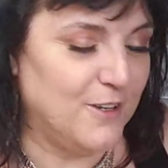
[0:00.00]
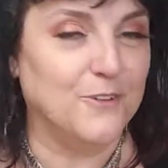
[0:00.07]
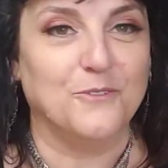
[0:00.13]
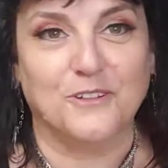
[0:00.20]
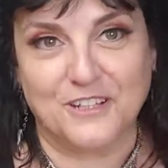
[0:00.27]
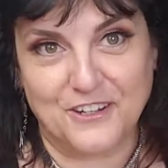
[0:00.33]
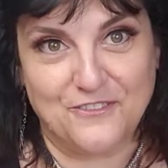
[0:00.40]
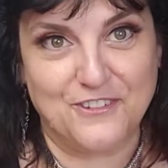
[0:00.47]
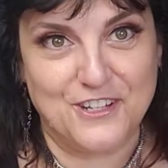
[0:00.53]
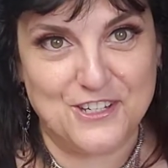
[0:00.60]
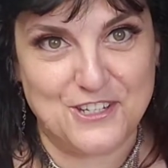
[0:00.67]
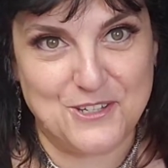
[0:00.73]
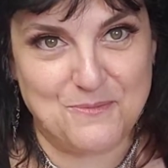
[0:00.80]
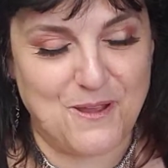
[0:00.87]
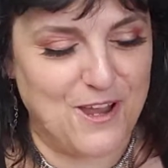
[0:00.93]
We're gonna finish
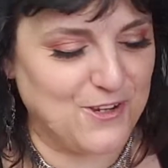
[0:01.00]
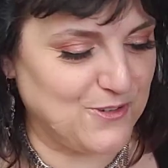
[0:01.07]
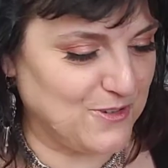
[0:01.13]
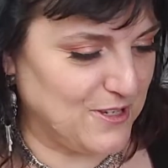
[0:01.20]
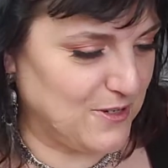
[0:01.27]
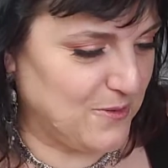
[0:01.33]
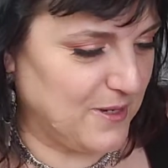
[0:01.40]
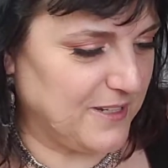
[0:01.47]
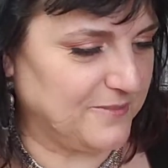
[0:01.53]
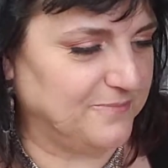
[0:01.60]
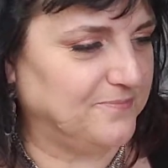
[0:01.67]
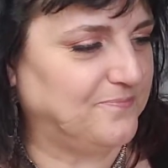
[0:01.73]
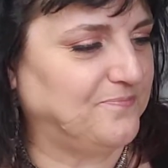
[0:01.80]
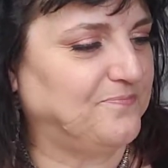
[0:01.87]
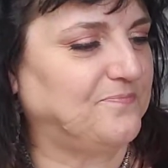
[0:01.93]
this box really quick.
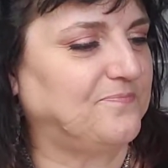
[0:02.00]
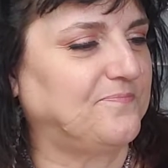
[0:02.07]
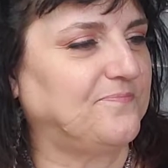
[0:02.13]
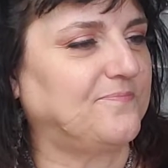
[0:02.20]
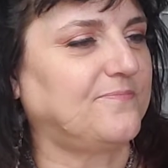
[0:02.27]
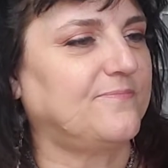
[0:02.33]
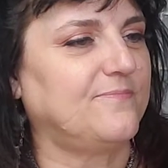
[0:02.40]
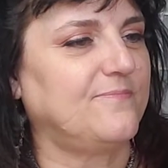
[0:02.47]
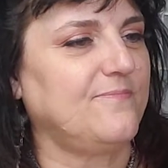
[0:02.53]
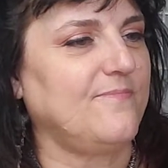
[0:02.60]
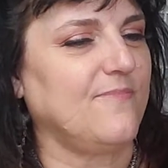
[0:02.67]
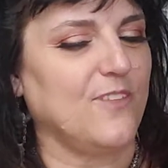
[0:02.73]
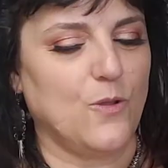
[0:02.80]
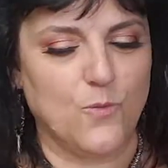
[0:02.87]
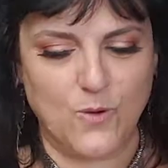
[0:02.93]

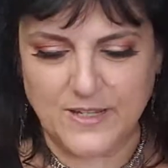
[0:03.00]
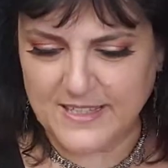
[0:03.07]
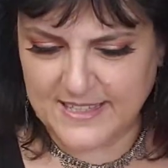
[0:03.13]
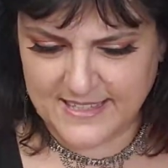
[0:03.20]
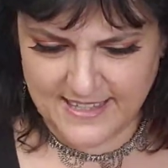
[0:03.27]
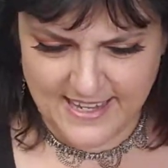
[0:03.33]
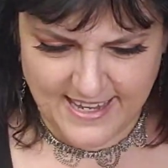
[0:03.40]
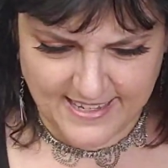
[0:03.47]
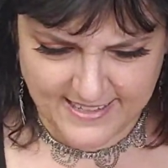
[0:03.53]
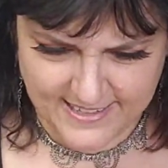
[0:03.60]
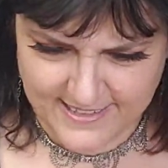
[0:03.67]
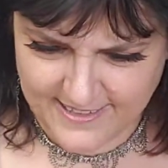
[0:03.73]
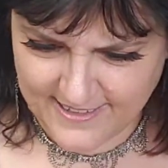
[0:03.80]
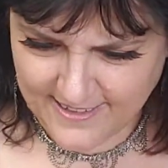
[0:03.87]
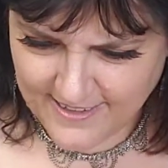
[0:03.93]
What's this?